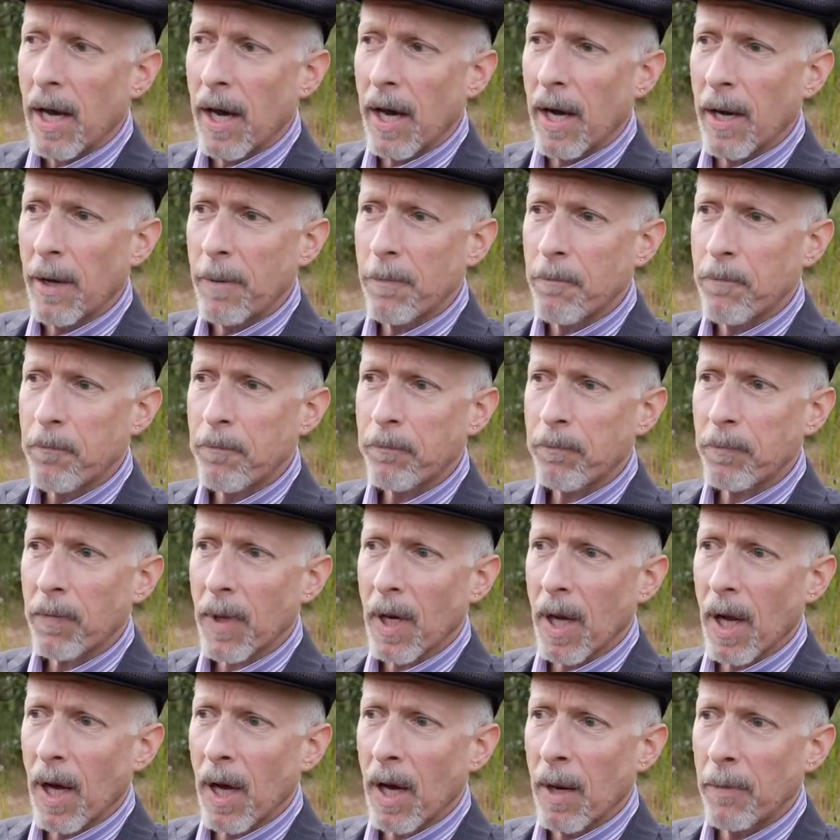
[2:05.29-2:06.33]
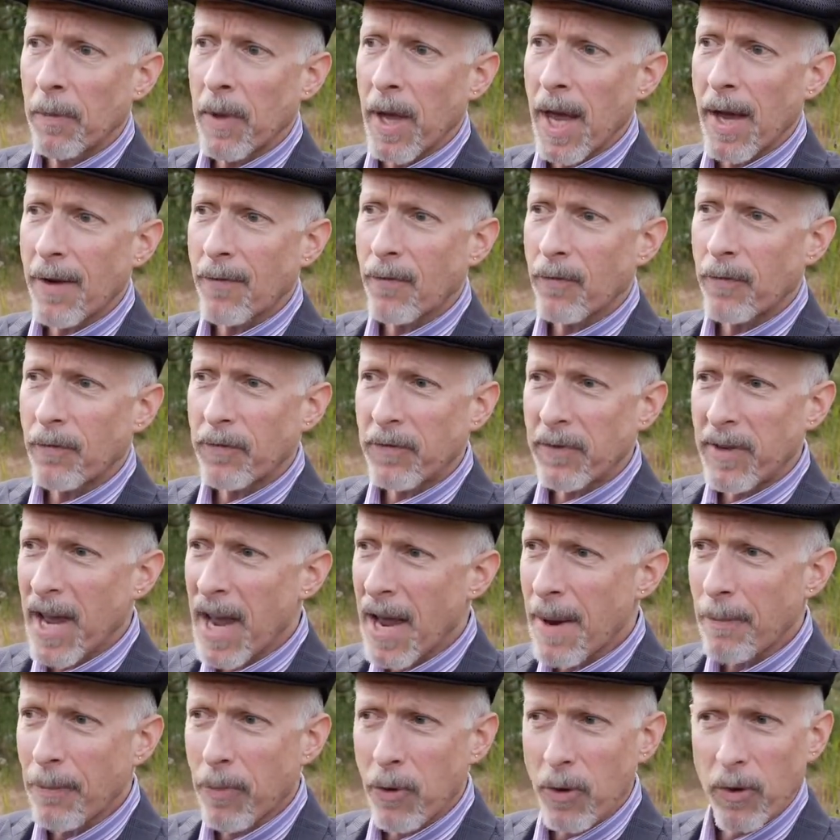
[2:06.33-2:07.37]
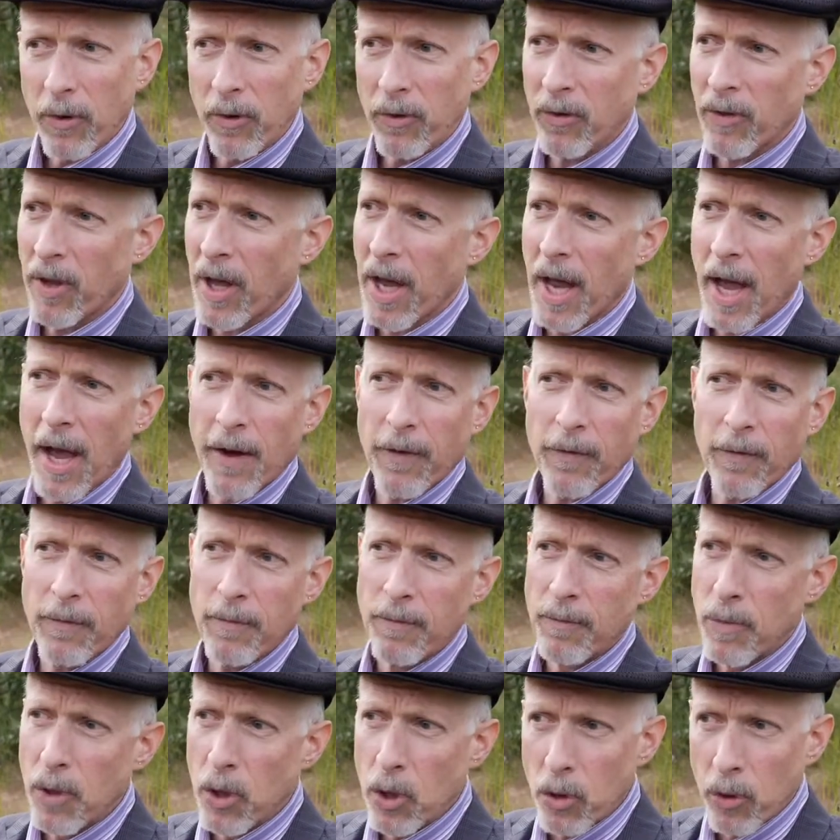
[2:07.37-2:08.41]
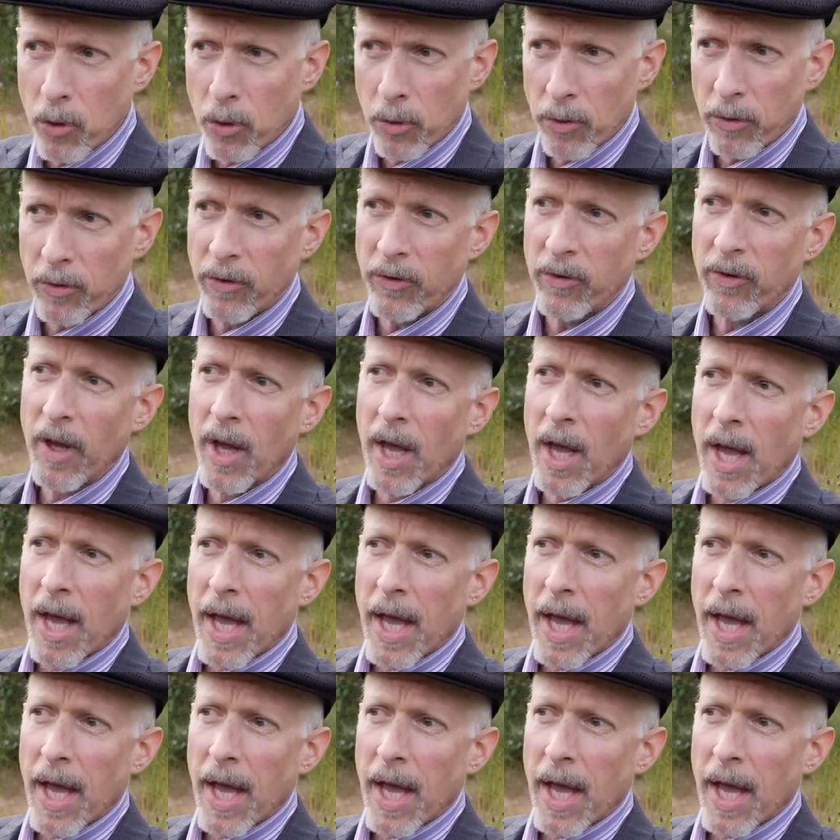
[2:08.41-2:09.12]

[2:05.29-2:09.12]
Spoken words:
They have tempers, they have moods.